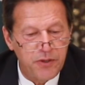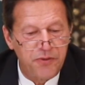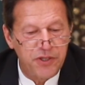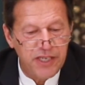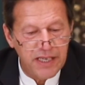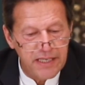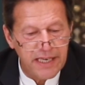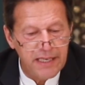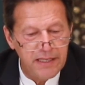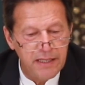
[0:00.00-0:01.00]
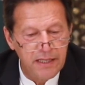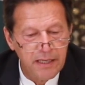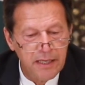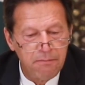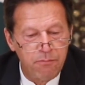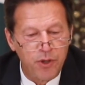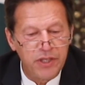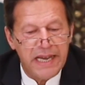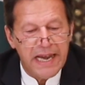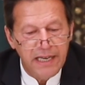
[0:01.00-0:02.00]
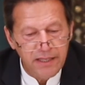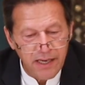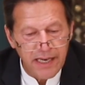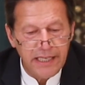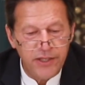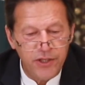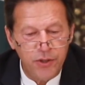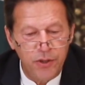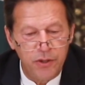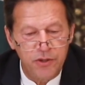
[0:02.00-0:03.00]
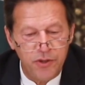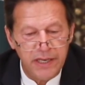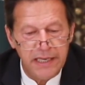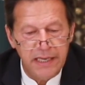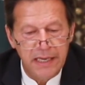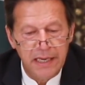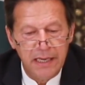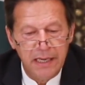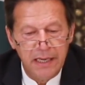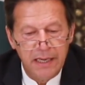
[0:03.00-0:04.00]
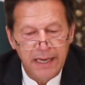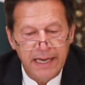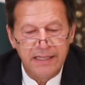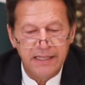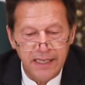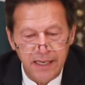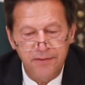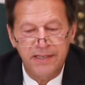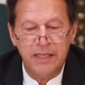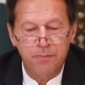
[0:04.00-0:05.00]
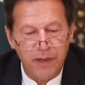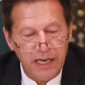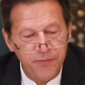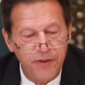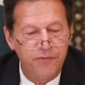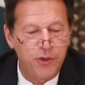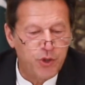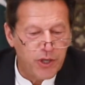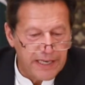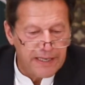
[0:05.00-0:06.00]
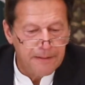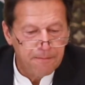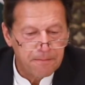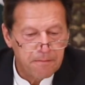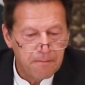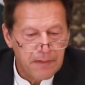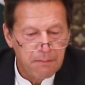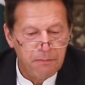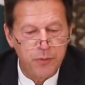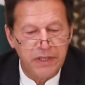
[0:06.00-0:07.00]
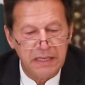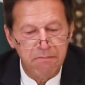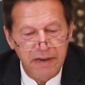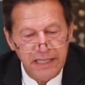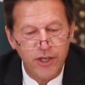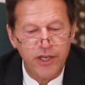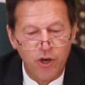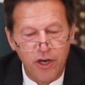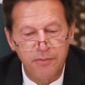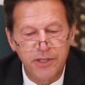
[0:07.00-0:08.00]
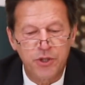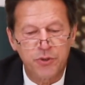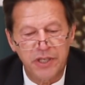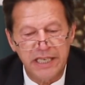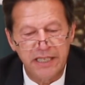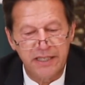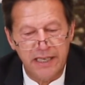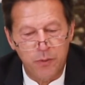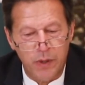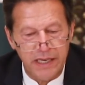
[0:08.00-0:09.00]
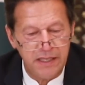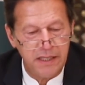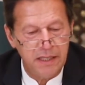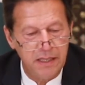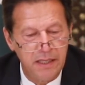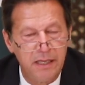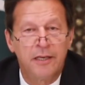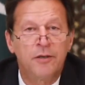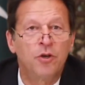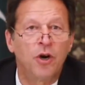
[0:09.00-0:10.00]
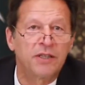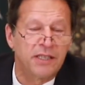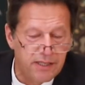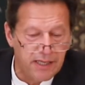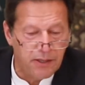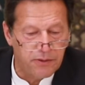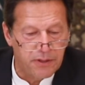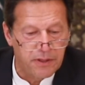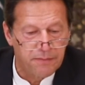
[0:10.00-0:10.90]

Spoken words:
to facilitate both intra-ECO trade and serve as a pathway for trade between the major economies to the east and west, north and south.